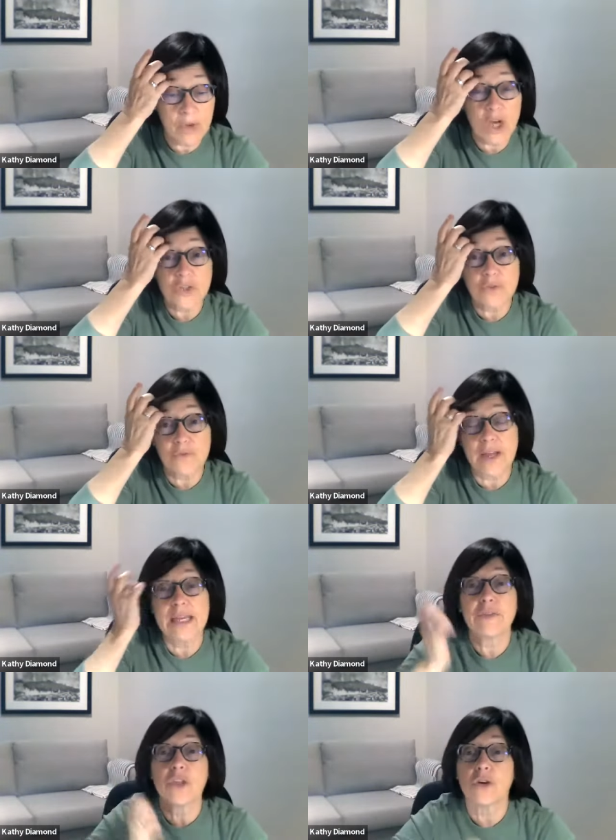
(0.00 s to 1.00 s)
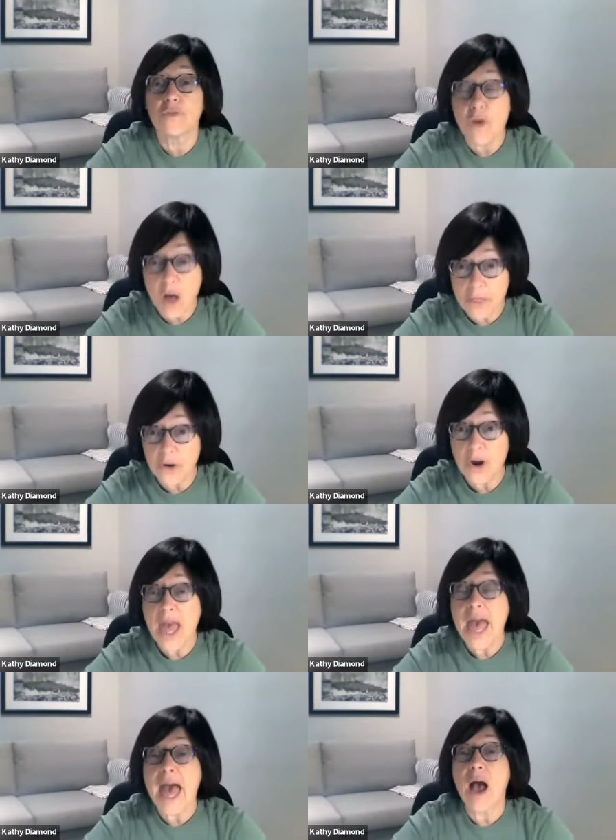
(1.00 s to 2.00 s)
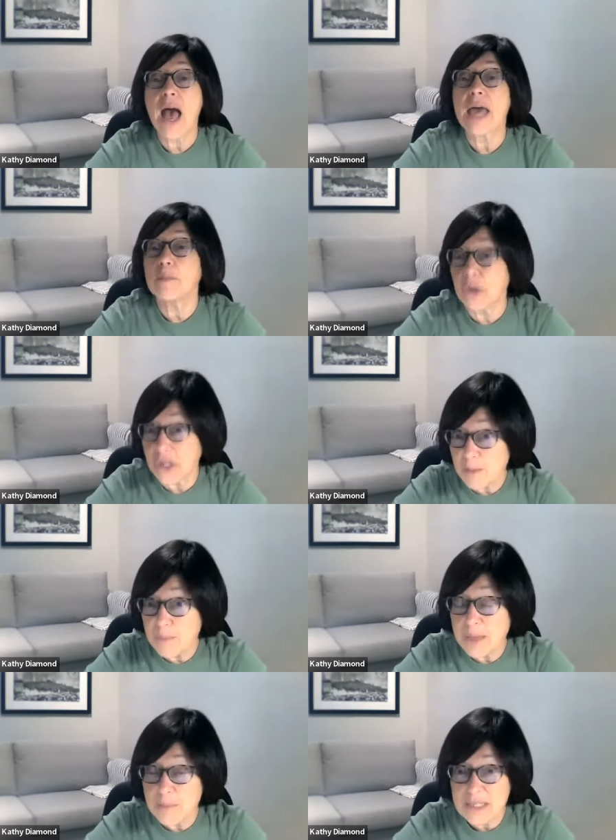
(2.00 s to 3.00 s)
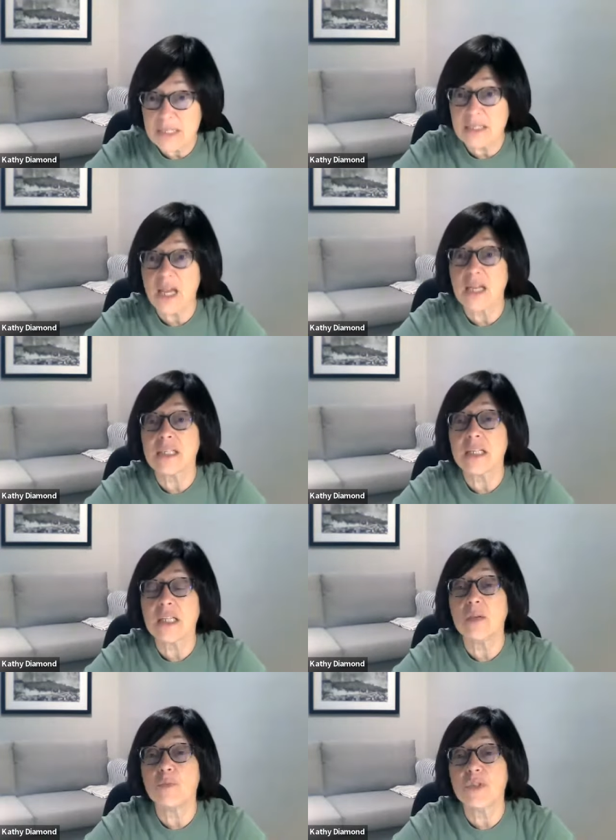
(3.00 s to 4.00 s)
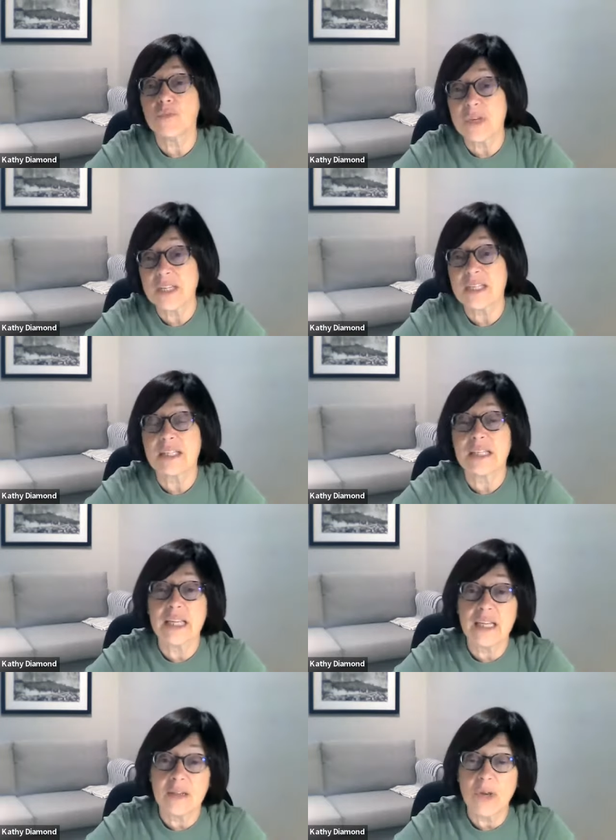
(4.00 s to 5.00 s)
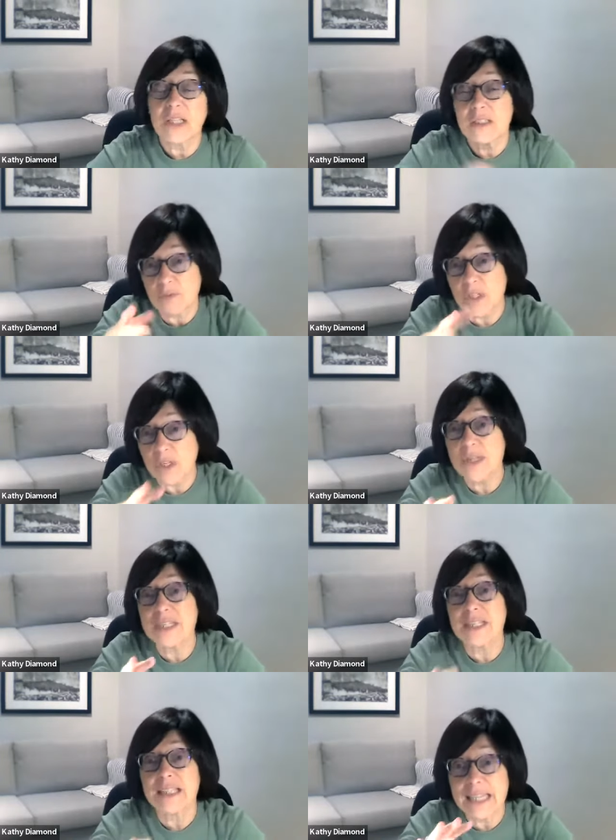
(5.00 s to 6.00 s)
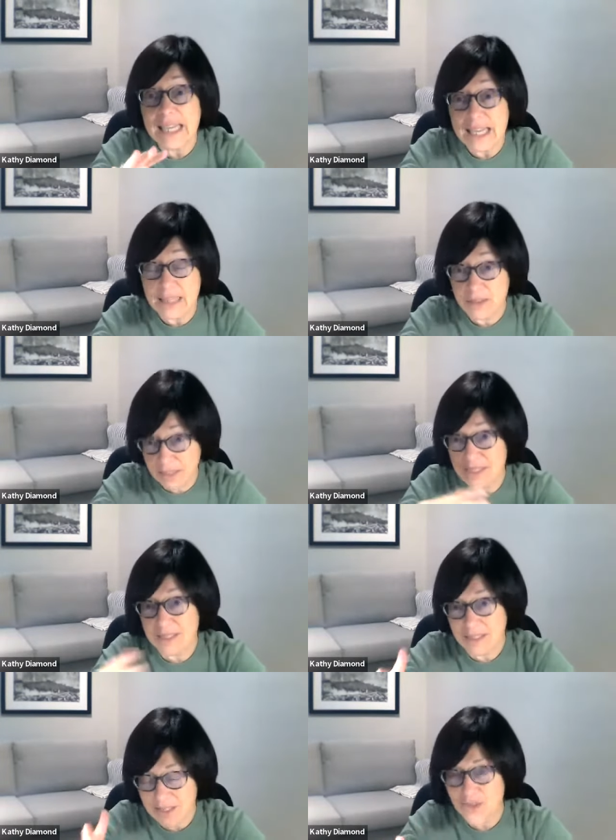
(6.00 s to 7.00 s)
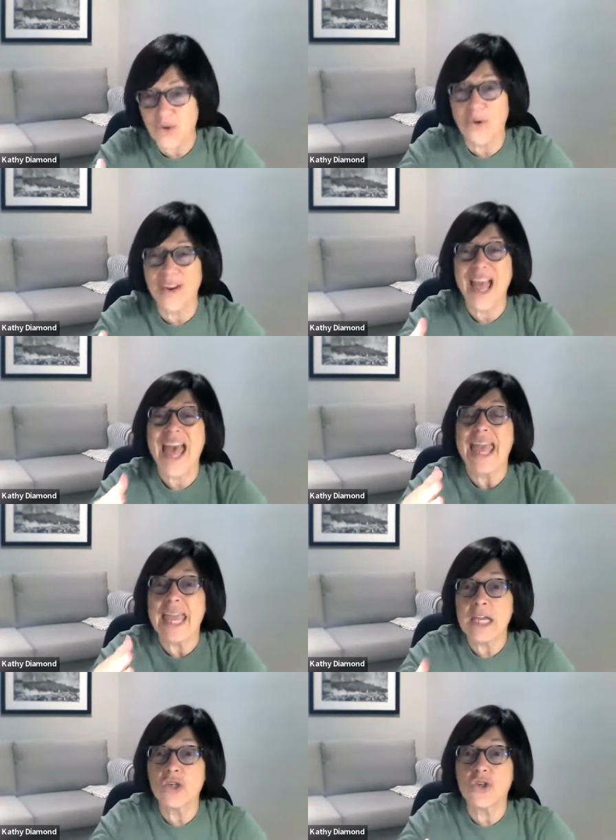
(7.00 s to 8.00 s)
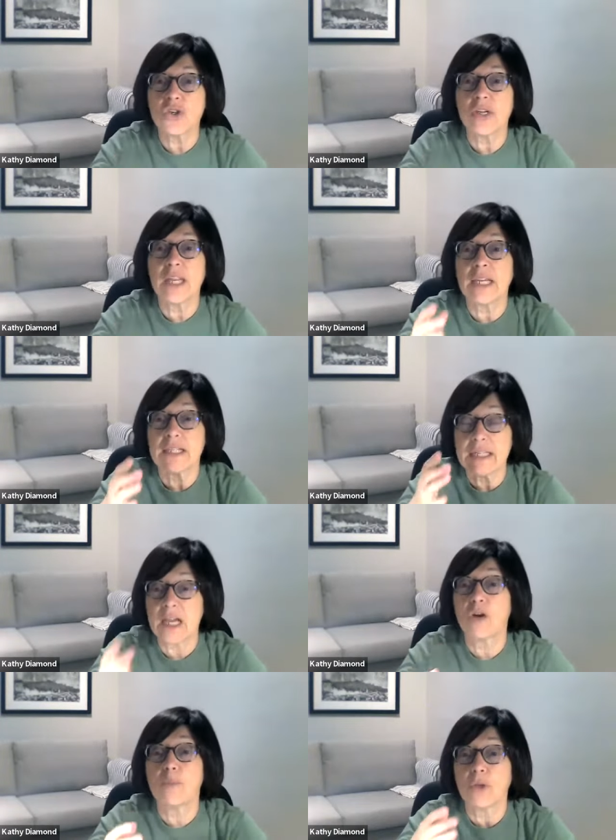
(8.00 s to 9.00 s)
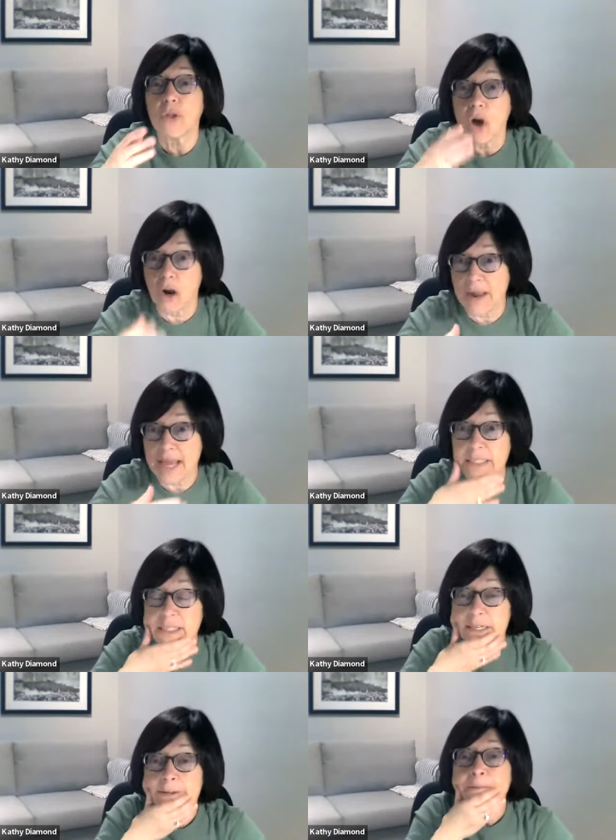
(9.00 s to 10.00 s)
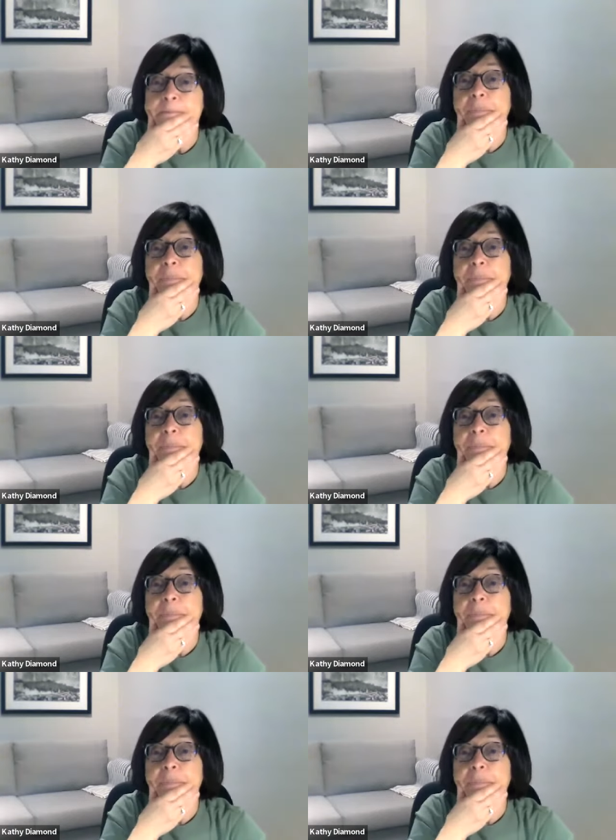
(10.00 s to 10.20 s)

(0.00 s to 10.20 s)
We also find out that her father had a bookkeeping business until he was recently, relatively recently, in this is the story, injured in a terrible car accident